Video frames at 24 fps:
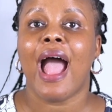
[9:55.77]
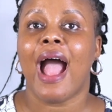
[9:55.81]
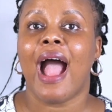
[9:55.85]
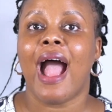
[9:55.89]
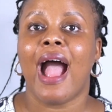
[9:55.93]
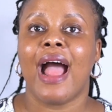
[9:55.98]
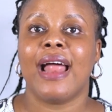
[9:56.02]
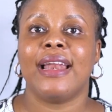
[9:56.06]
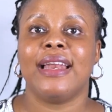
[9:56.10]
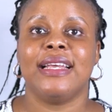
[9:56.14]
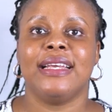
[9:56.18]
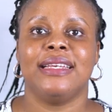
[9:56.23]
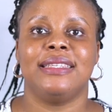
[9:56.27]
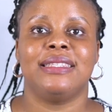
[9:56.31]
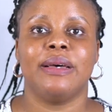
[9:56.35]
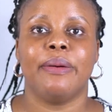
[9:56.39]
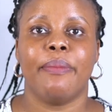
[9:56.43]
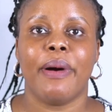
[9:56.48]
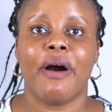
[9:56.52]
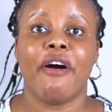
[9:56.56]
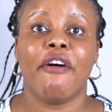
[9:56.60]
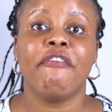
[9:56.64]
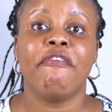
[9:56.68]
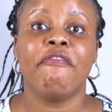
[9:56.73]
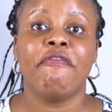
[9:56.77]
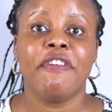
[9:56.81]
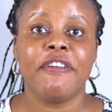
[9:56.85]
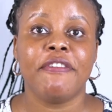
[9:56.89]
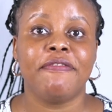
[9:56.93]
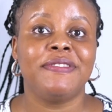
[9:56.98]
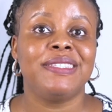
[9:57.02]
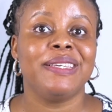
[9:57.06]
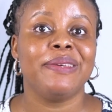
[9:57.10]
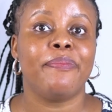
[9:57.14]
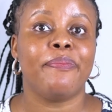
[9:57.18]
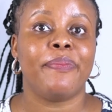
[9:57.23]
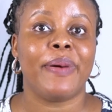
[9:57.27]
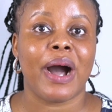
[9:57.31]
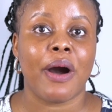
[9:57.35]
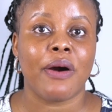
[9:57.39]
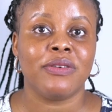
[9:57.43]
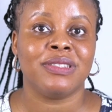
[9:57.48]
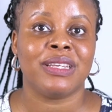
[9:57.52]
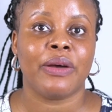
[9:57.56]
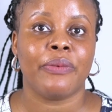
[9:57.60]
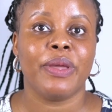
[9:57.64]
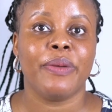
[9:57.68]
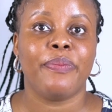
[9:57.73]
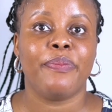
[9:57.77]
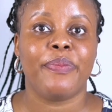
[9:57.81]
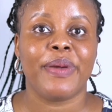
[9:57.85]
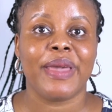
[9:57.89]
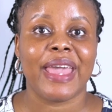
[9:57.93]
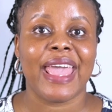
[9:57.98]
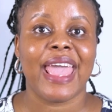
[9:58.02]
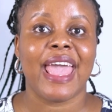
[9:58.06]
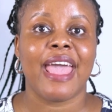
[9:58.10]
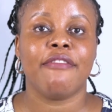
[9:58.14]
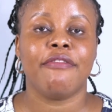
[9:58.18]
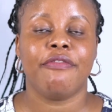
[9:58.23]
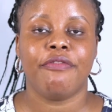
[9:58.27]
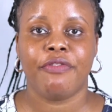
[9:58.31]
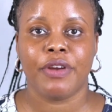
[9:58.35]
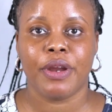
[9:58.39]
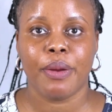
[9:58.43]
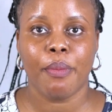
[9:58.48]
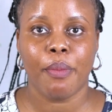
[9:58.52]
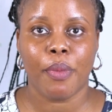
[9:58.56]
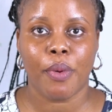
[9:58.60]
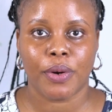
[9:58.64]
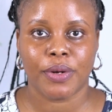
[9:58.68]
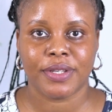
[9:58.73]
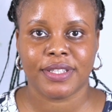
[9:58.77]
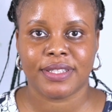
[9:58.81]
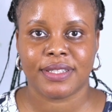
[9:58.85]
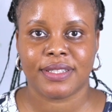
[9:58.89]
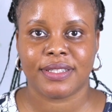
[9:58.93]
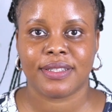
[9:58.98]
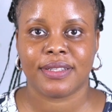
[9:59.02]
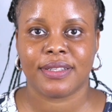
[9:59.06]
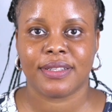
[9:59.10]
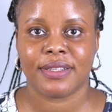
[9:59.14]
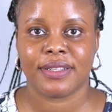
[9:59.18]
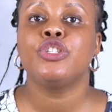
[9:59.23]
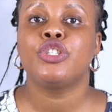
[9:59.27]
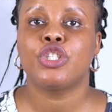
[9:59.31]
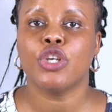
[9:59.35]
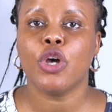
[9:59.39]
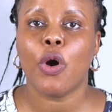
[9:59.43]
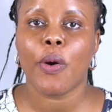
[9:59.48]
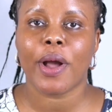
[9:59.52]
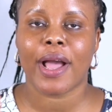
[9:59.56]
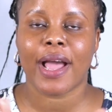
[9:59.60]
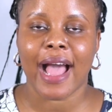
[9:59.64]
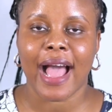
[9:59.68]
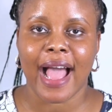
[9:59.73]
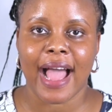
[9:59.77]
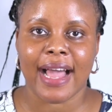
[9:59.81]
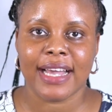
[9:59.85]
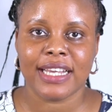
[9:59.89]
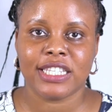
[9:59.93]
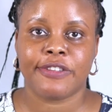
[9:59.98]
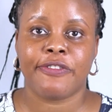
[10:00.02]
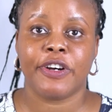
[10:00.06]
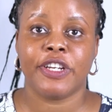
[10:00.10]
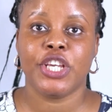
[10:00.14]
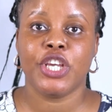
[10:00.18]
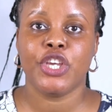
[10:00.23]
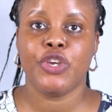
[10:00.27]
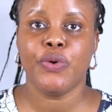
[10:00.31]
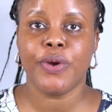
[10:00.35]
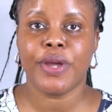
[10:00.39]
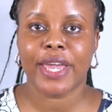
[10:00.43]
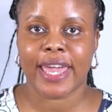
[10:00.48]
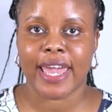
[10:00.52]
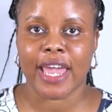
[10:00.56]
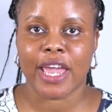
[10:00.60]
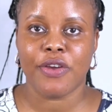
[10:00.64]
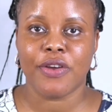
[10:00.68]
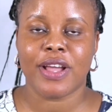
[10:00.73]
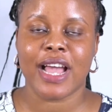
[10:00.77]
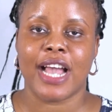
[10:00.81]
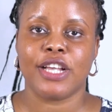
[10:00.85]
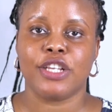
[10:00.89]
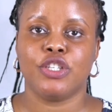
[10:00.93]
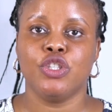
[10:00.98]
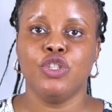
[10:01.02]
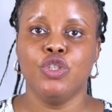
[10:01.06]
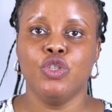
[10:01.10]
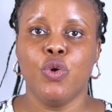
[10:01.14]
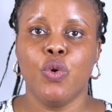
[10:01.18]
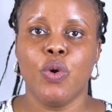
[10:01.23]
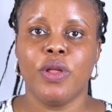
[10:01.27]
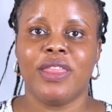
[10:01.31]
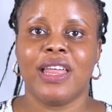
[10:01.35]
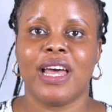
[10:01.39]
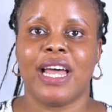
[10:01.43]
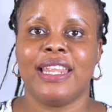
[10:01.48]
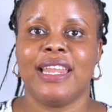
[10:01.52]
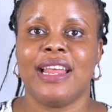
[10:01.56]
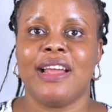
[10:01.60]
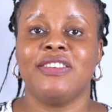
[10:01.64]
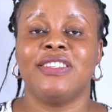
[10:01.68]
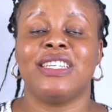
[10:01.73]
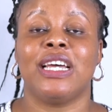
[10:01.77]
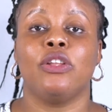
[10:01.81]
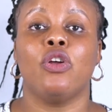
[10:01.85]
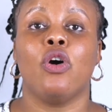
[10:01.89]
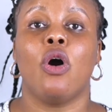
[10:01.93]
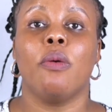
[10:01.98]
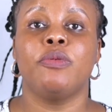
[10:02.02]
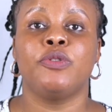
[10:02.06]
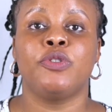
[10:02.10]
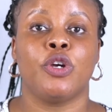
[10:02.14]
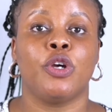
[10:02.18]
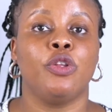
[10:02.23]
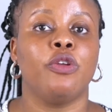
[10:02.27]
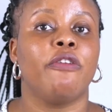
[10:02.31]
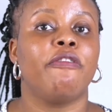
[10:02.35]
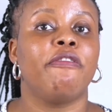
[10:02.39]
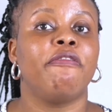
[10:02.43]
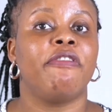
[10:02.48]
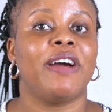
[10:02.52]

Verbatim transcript: and it's about £50 that we pay every month. So guys, for the UK, you guys know that there is an option of